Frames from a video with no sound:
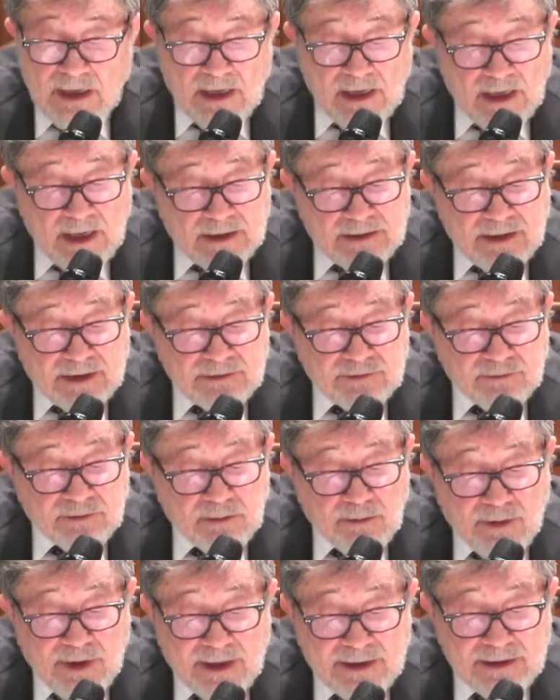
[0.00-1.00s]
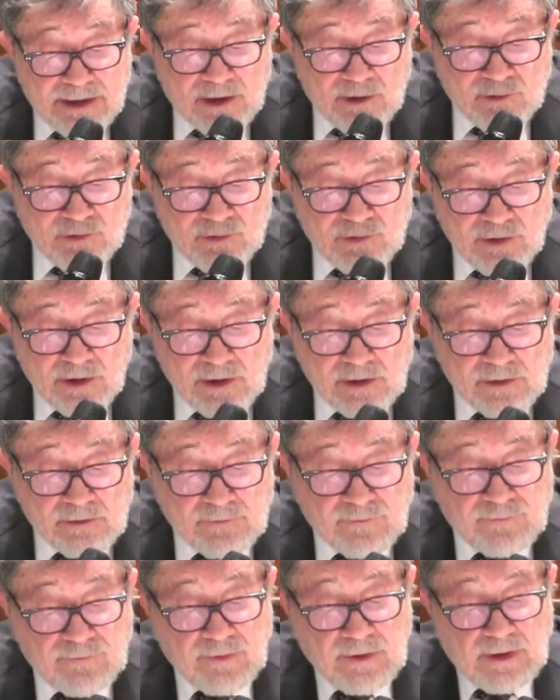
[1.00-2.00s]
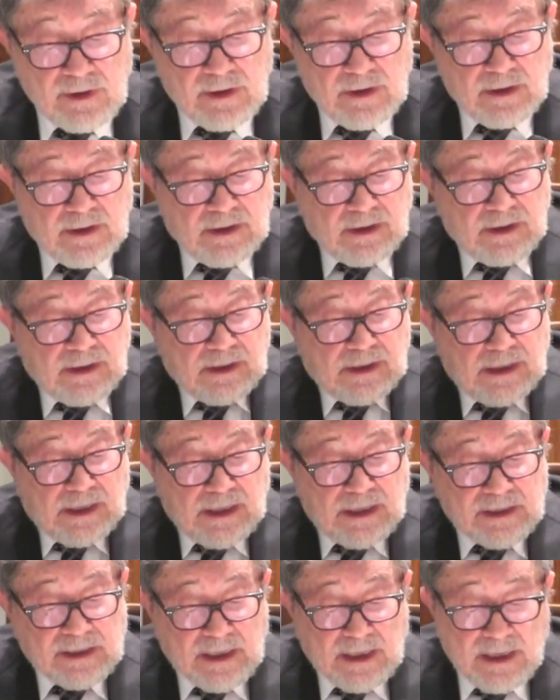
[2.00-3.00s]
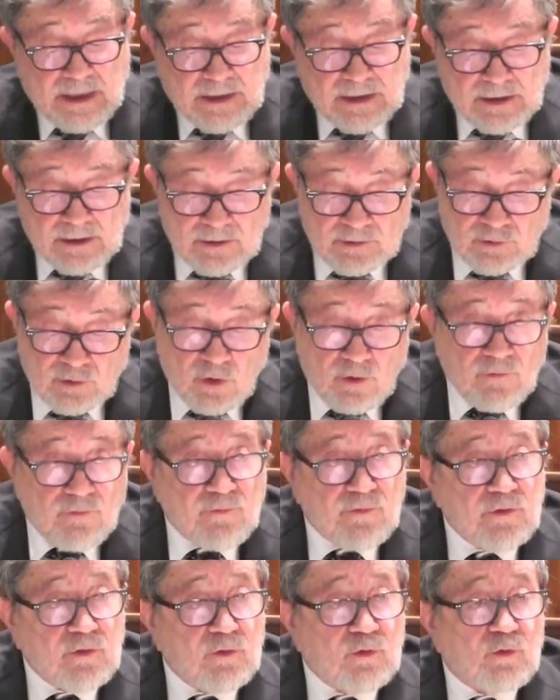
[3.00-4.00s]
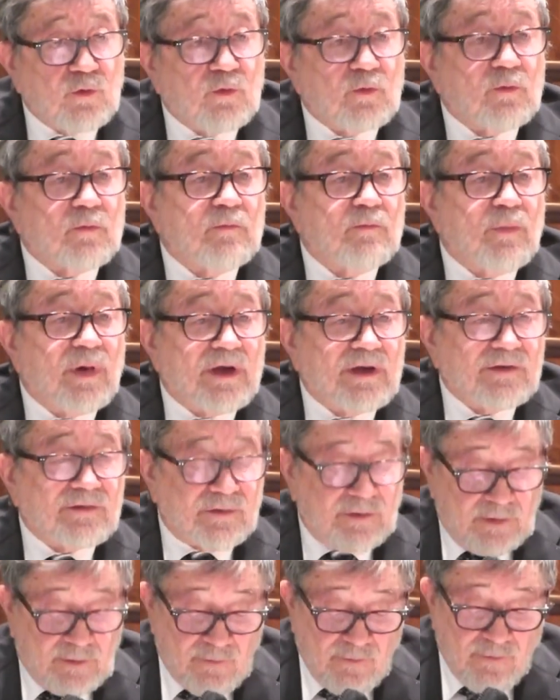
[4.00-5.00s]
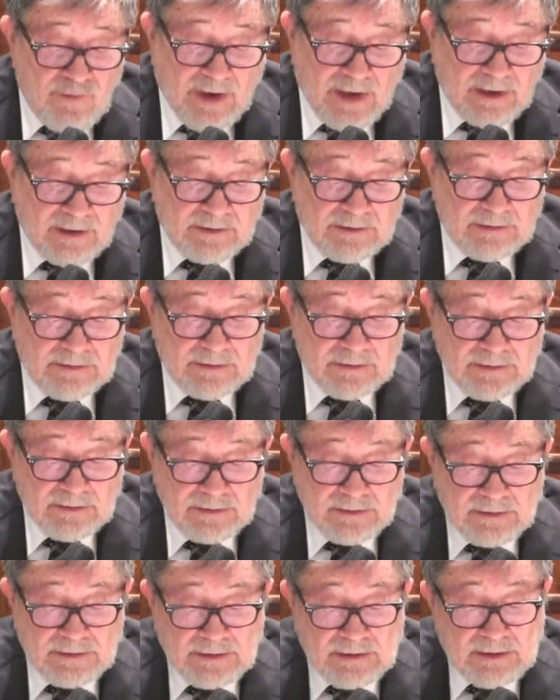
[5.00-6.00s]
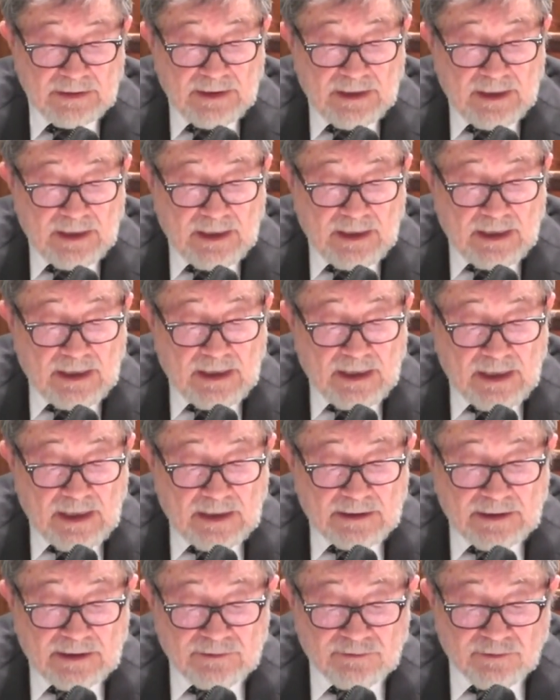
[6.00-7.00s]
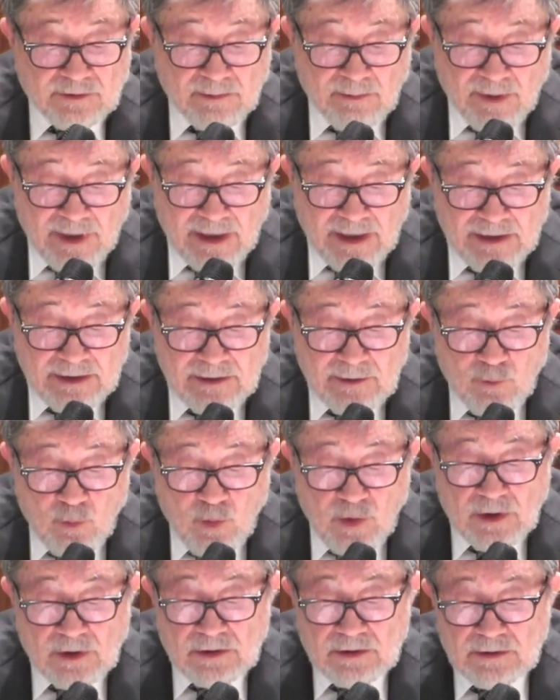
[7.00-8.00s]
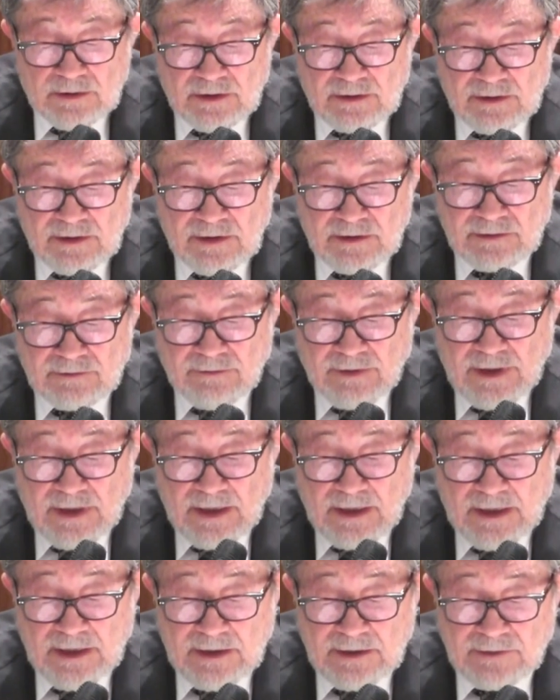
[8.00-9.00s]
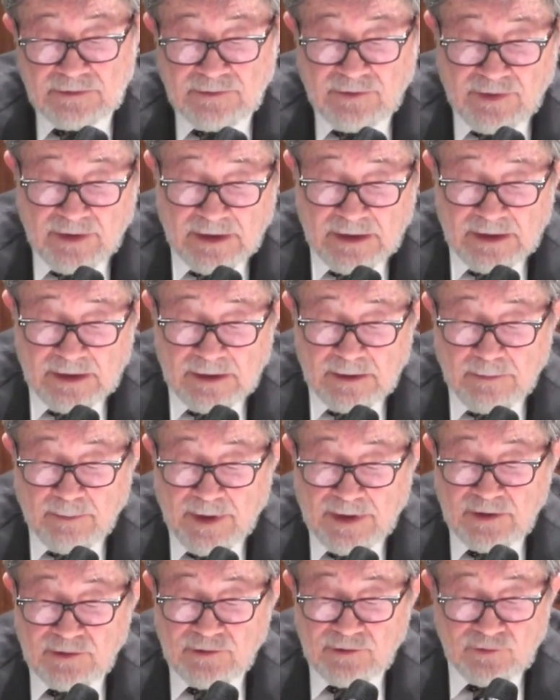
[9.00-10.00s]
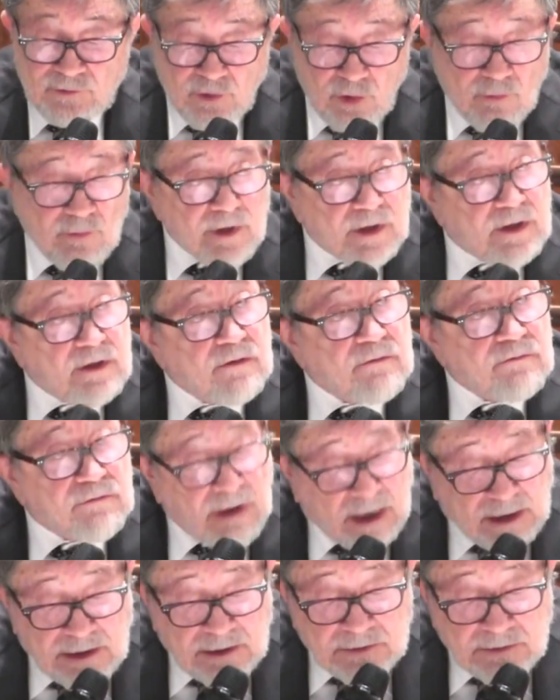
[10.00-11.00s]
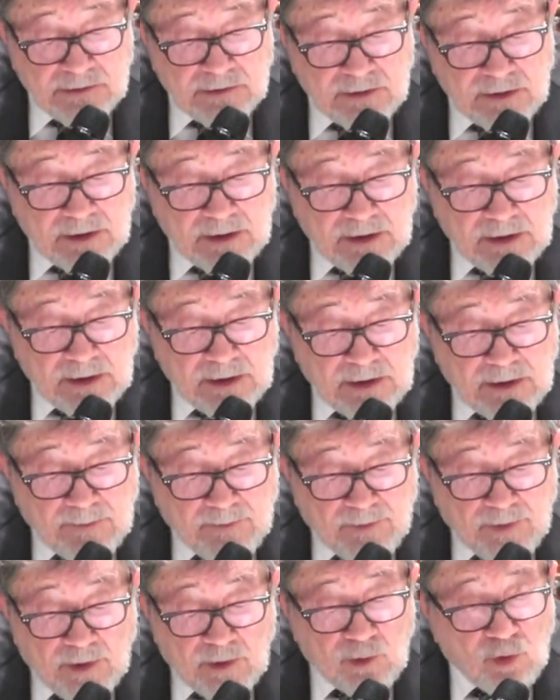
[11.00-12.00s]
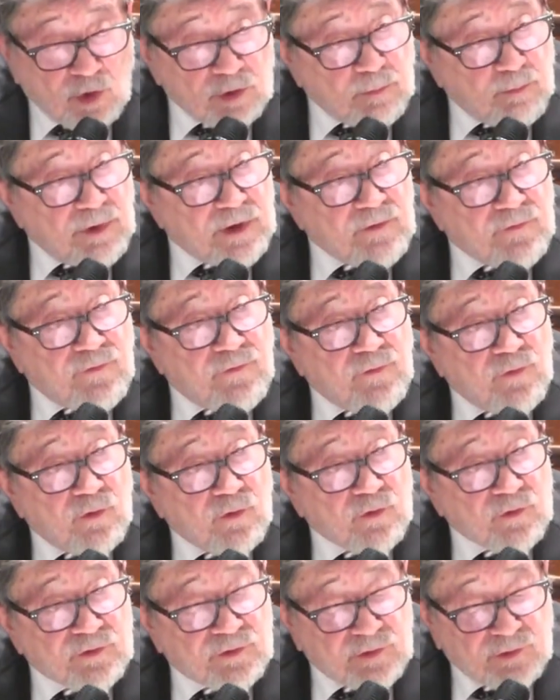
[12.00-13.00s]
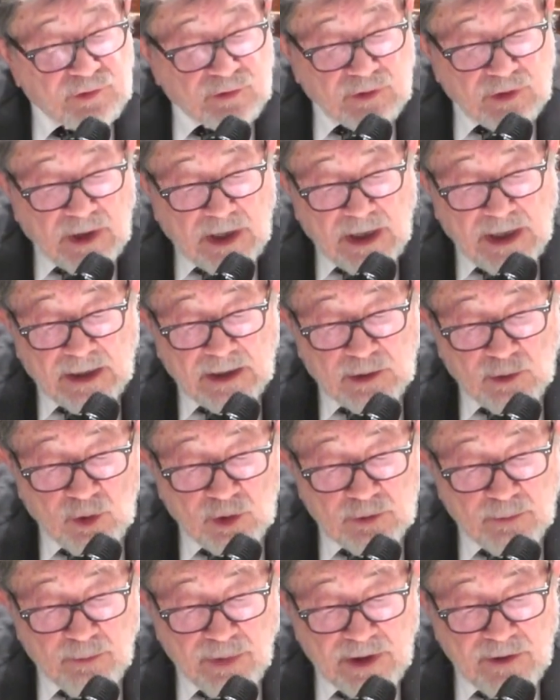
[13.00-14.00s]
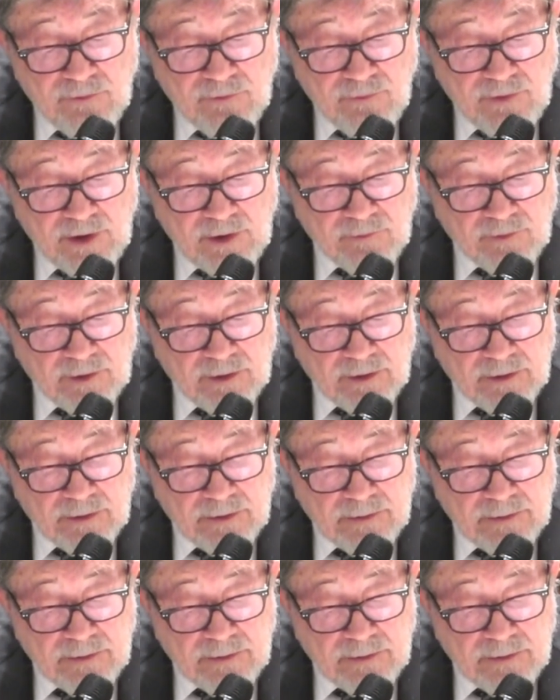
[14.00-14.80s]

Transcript: Let us remind ourselves and others of few basic facts. Let us remind the world that Israel is there by historical right, not by force and not by favor.